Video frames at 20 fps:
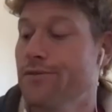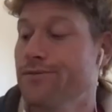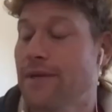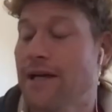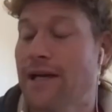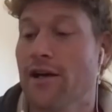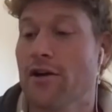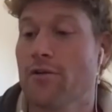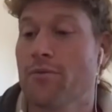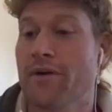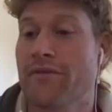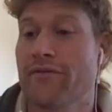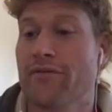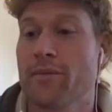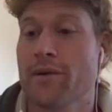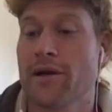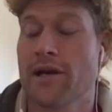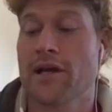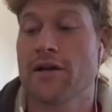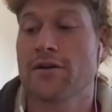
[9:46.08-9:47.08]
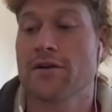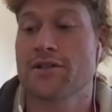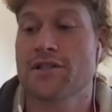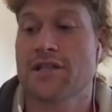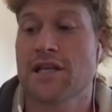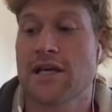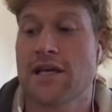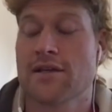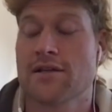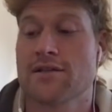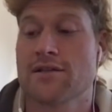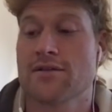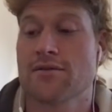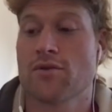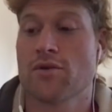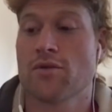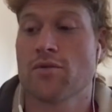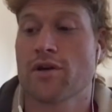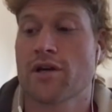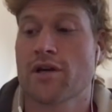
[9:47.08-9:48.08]
I hope everybody understands
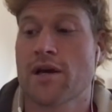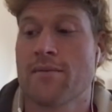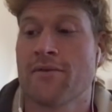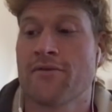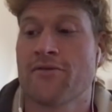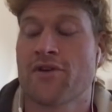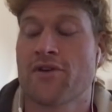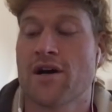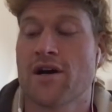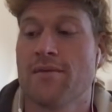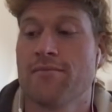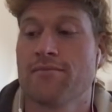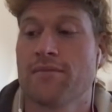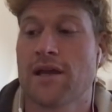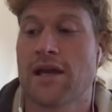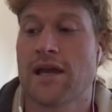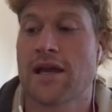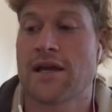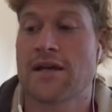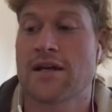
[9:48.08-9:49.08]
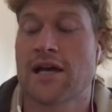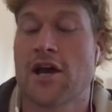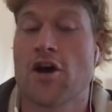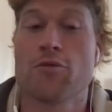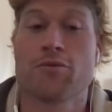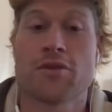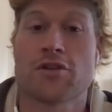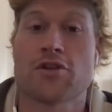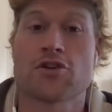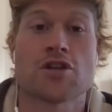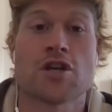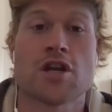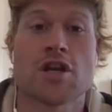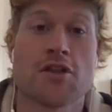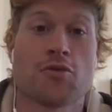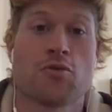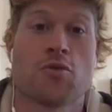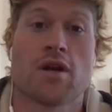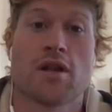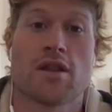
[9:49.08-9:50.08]
where we're coming from. And I hope that there's
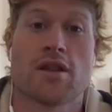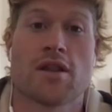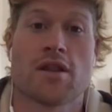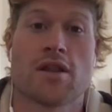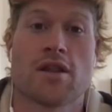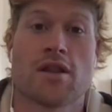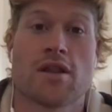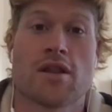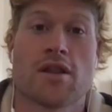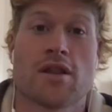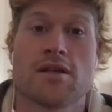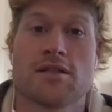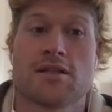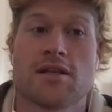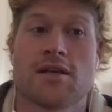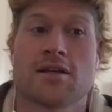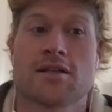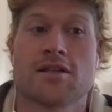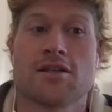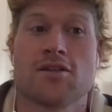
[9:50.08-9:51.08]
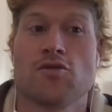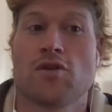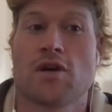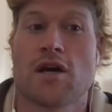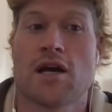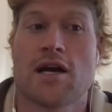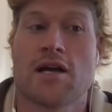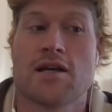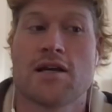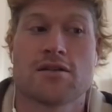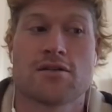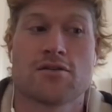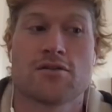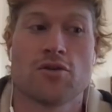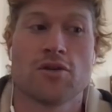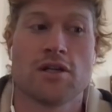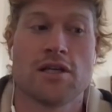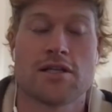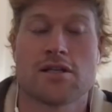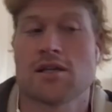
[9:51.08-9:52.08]
another one of these things and you guys who
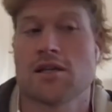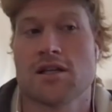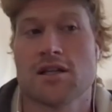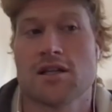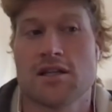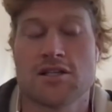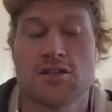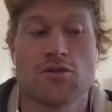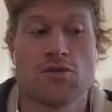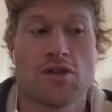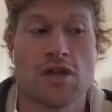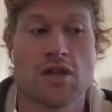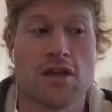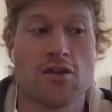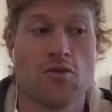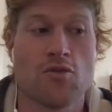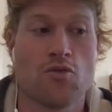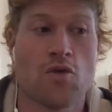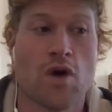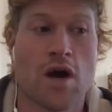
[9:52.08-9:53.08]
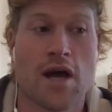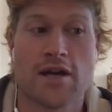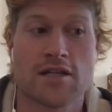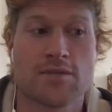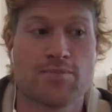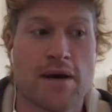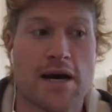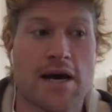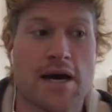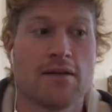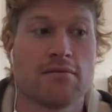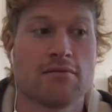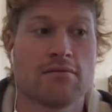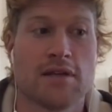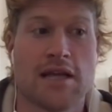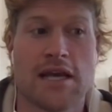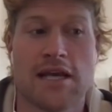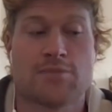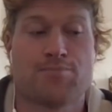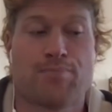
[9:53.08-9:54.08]
are listening to this who think you want a spot,
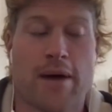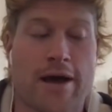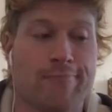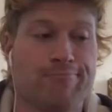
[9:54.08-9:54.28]
get a spot.